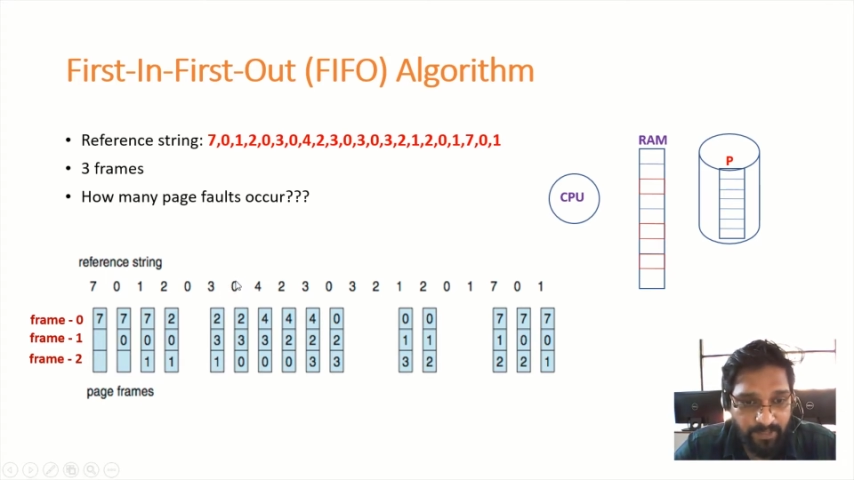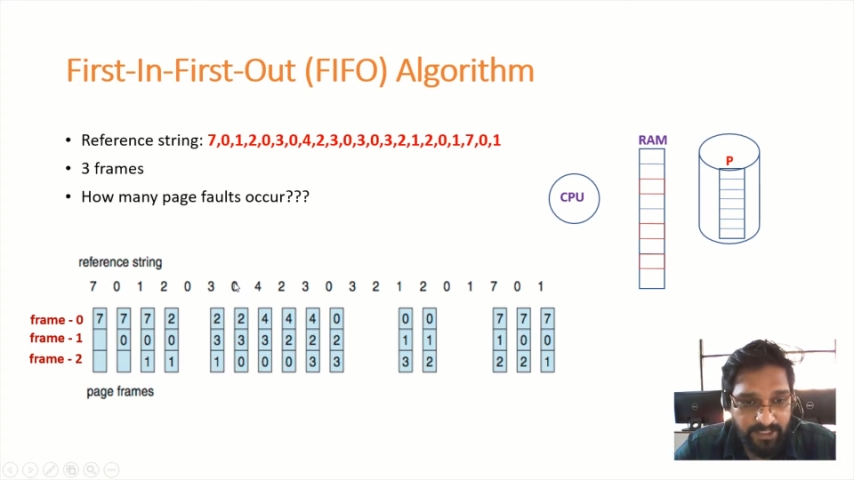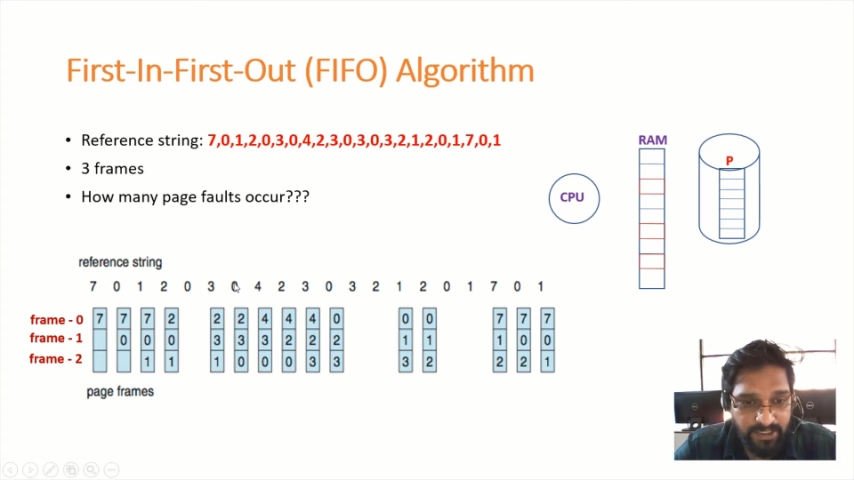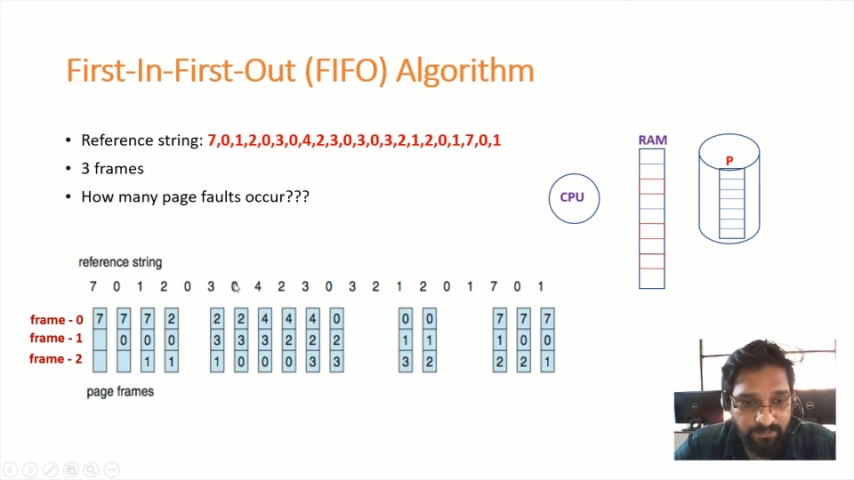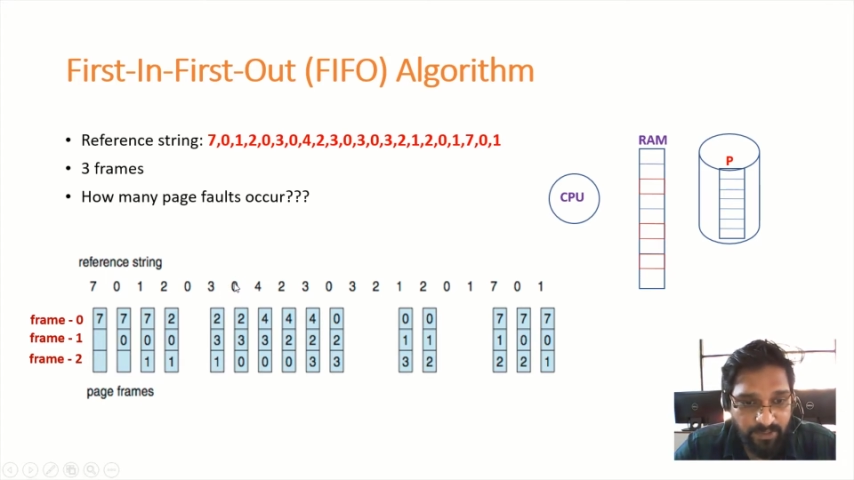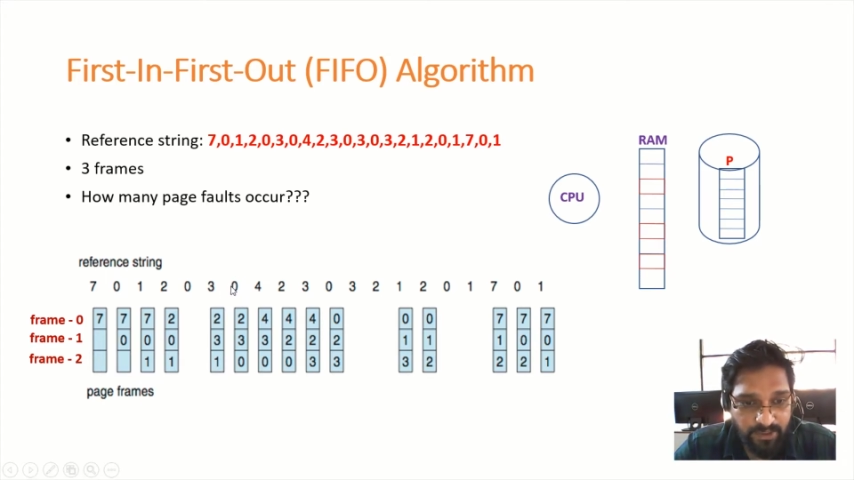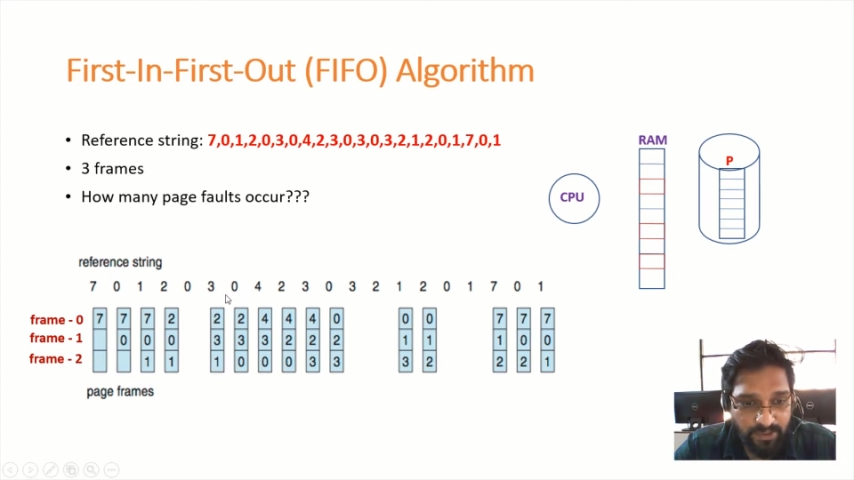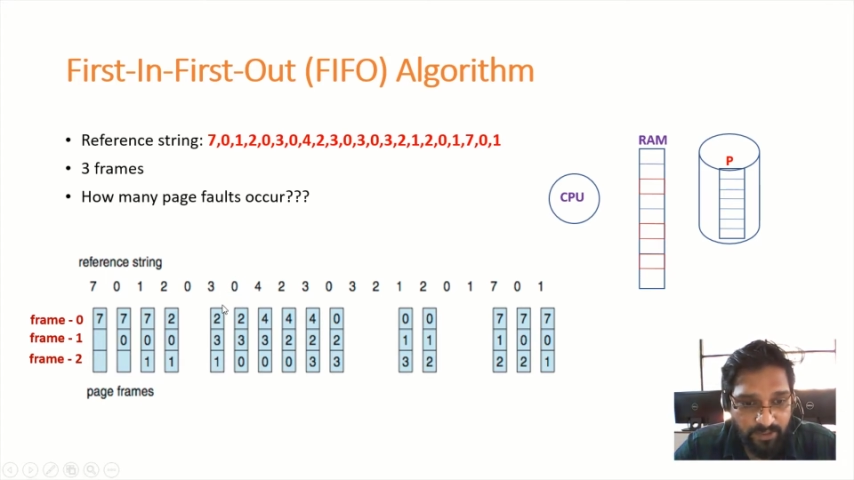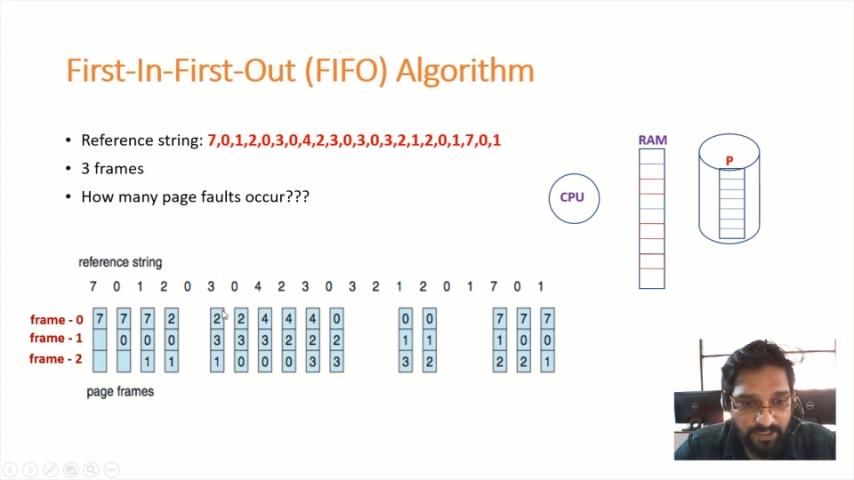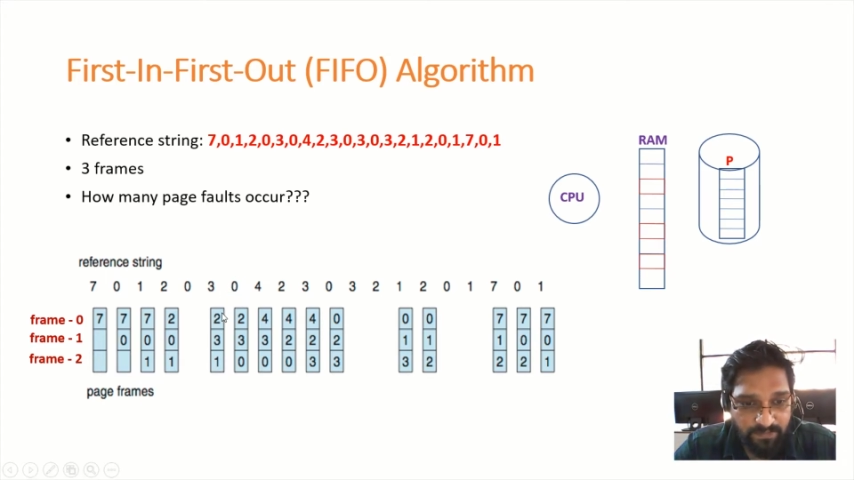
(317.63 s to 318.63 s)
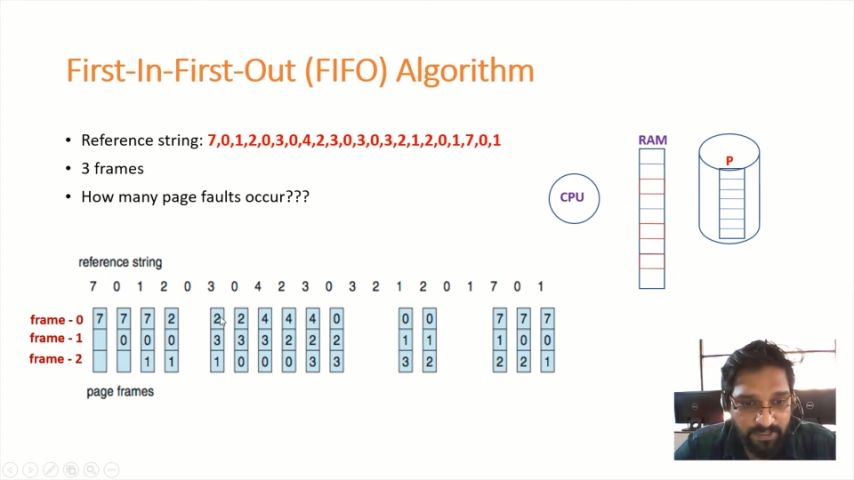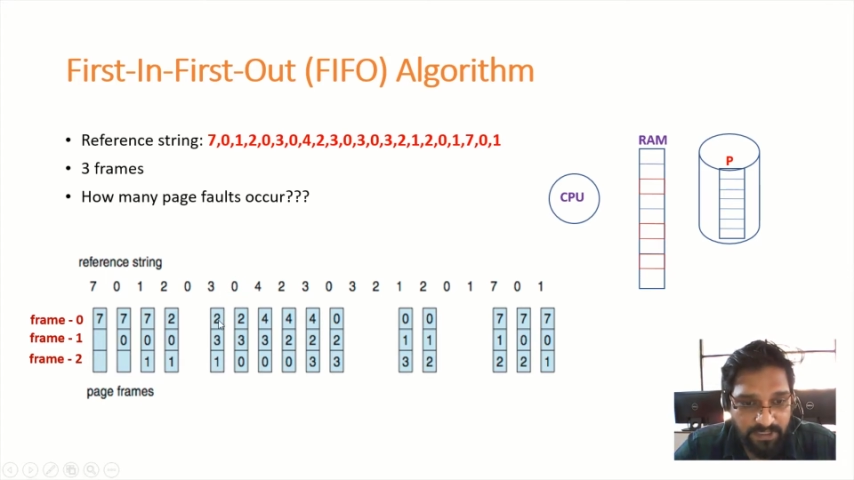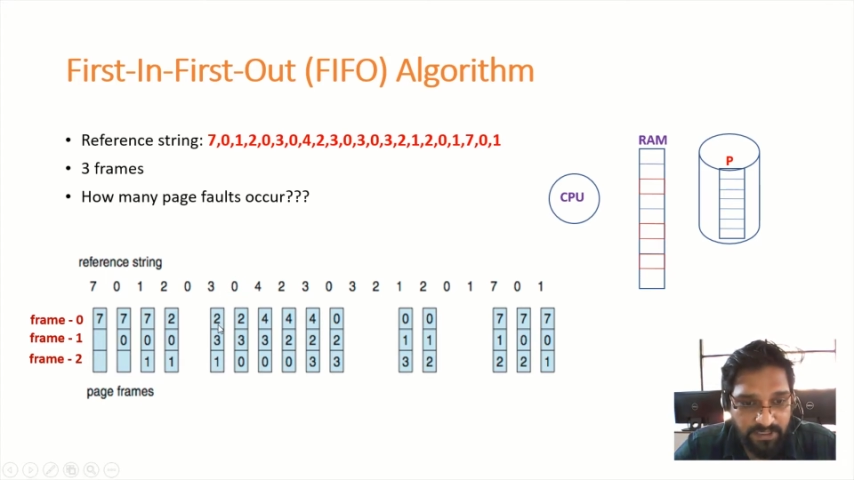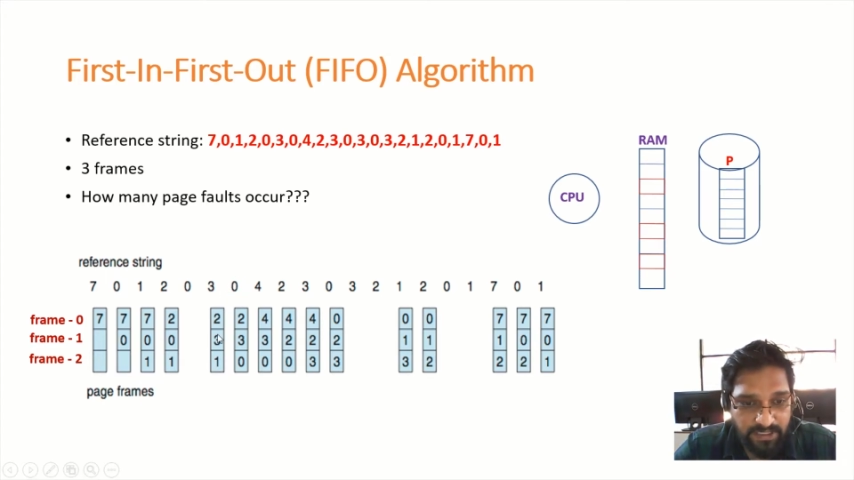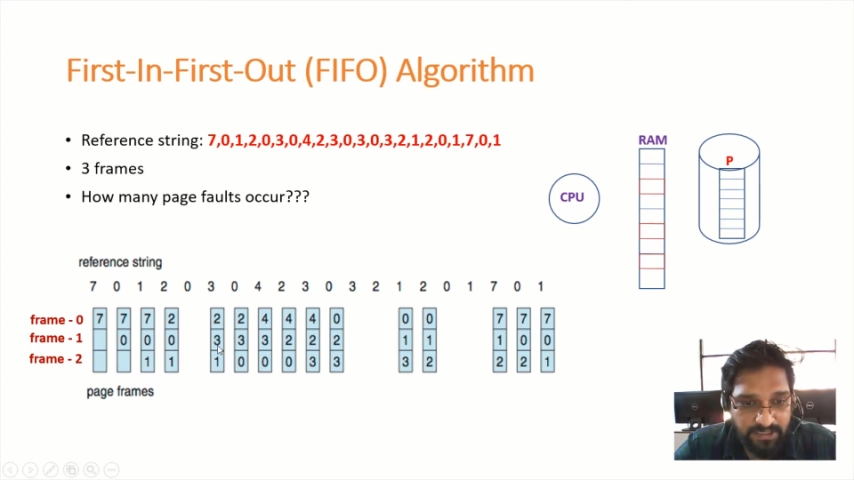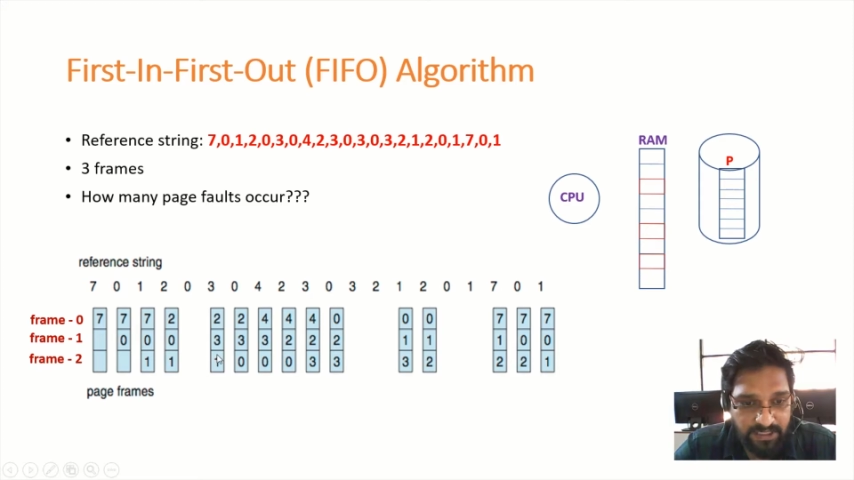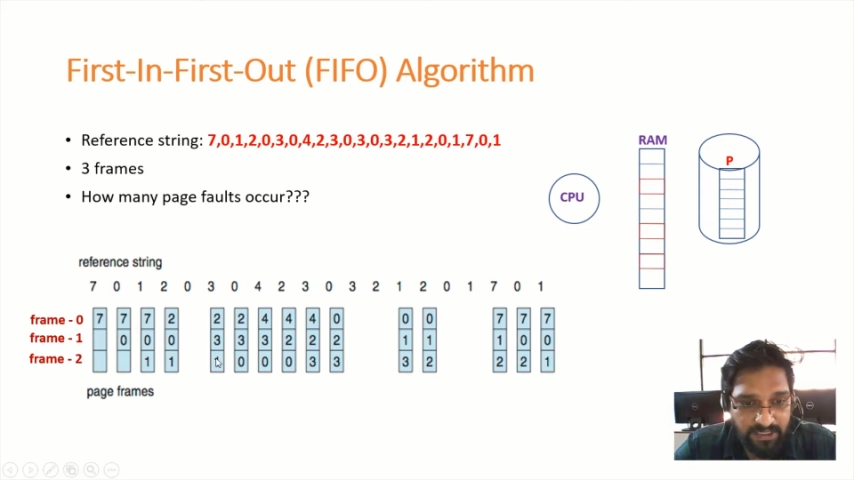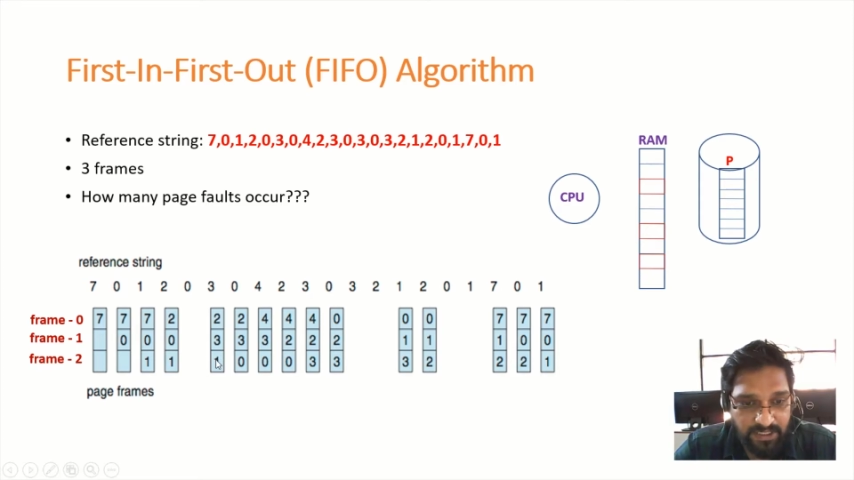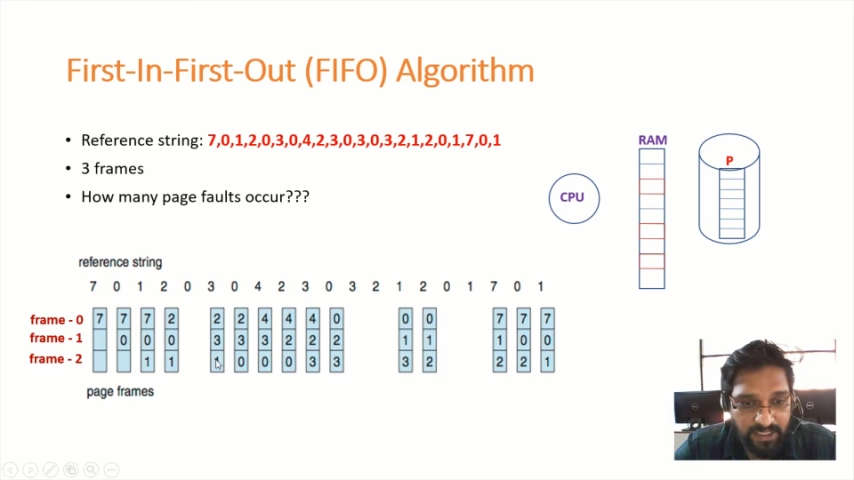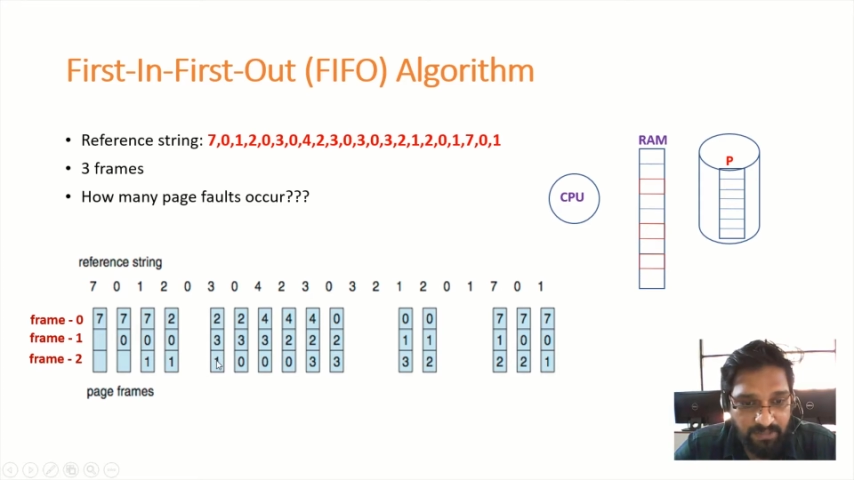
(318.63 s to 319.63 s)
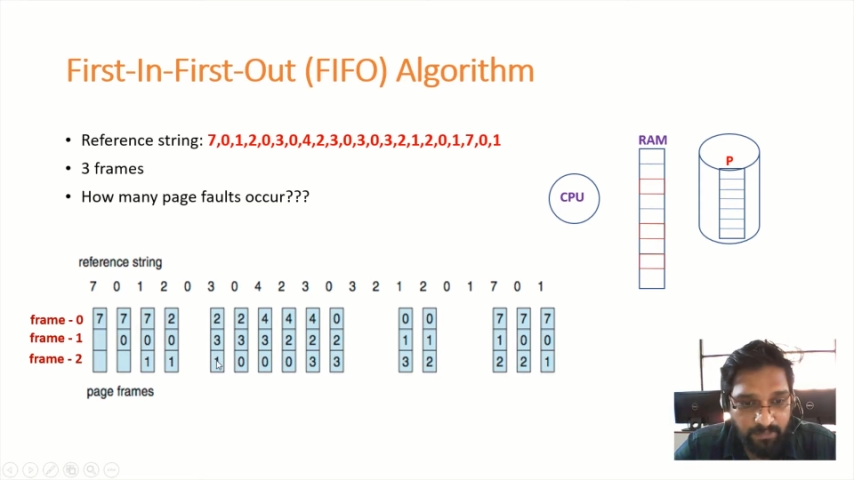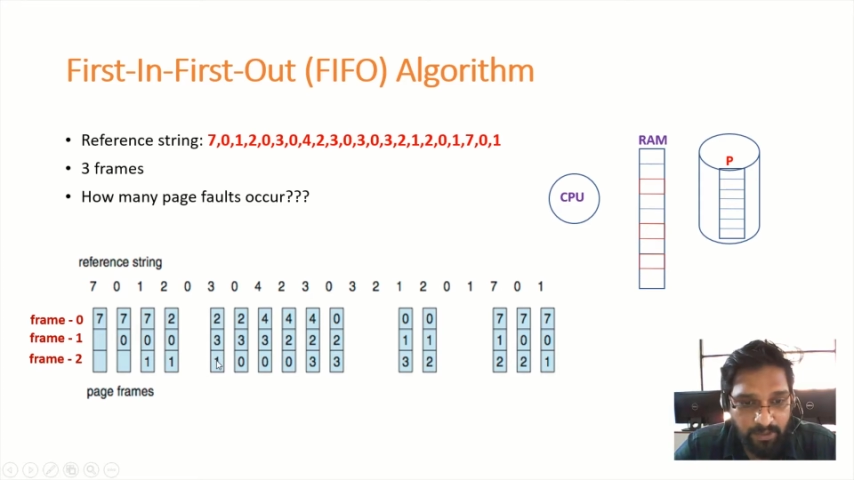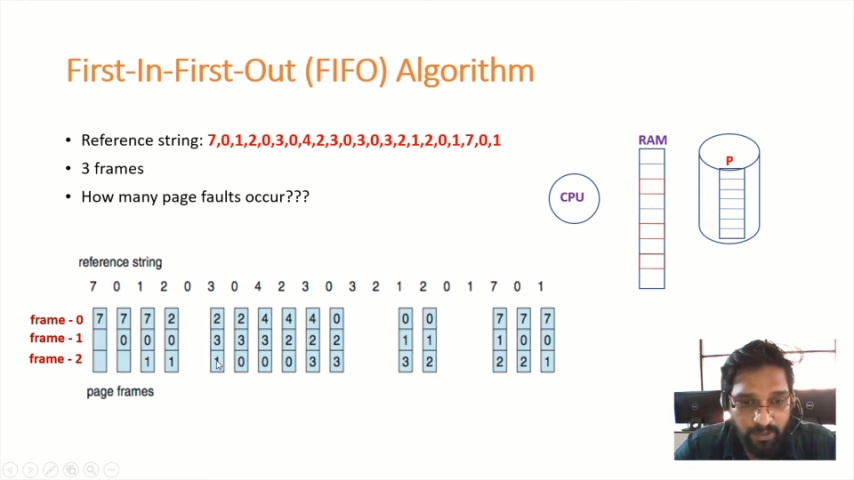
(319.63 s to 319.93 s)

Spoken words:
Page number 0 is present inside the RAM.